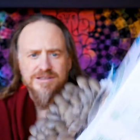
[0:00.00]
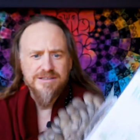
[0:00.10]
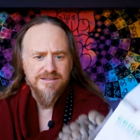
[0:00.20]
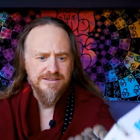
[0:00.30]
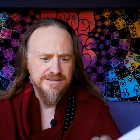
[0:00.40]
are
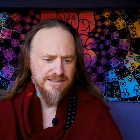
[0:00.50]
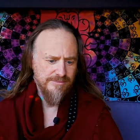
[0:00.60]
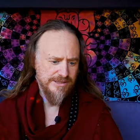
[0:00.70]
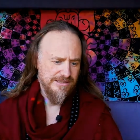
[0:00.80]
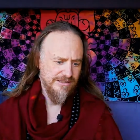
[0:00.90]
really
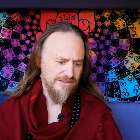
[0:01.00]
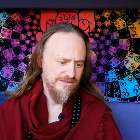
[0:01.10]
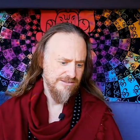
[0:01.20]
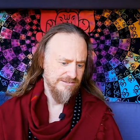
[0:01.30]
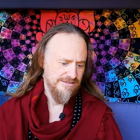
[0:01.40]
coming
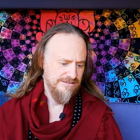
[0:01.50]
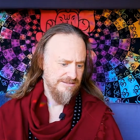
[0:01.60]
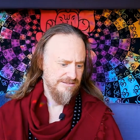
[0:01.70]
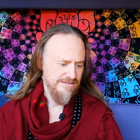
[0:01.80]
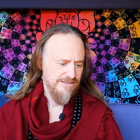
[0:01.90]
along.
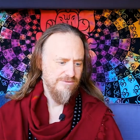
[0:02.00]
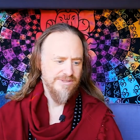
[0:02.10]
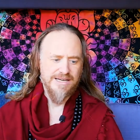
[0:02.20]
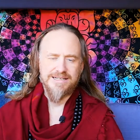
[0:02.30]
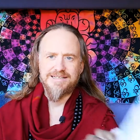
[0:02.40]

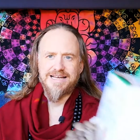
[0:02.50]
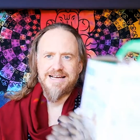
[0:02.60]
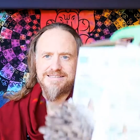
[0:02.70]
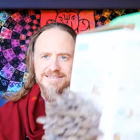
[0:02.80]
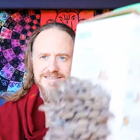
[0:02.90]
We had a
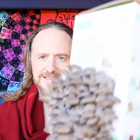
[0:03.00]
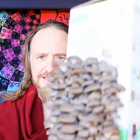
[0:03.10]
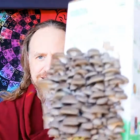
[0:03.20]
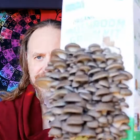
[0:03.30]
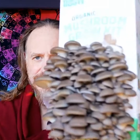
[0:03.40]
lot in
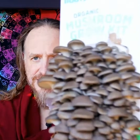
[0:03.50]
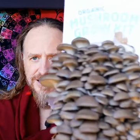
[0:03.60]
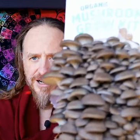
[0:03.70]
this